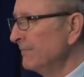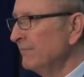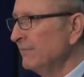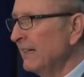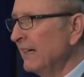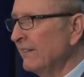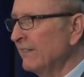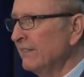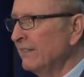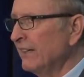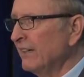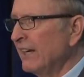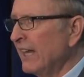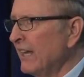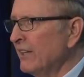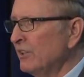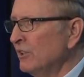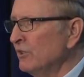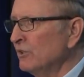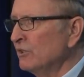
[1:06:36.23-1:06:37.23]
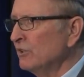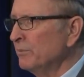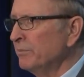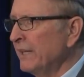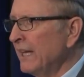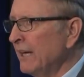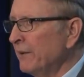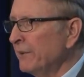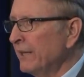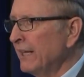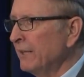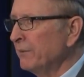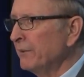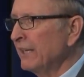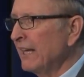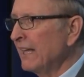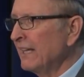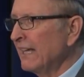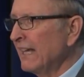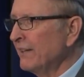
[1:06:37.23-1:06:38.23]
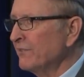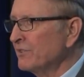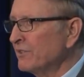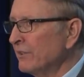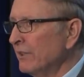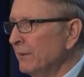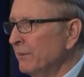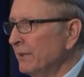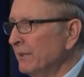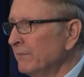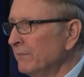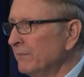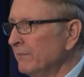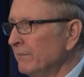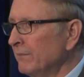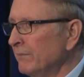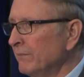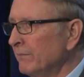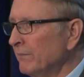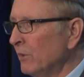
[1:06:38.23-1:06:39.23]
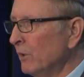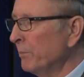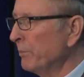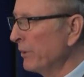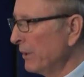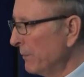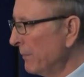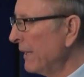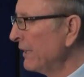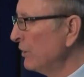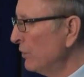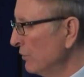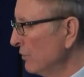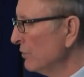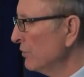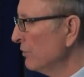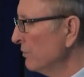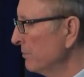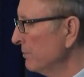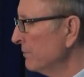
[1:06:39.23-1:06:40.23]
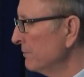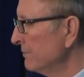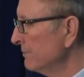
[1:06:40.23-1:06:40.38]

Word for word: Uh, they're not on YouTube now, right? We're not live streaming. We'll put them on YouTube.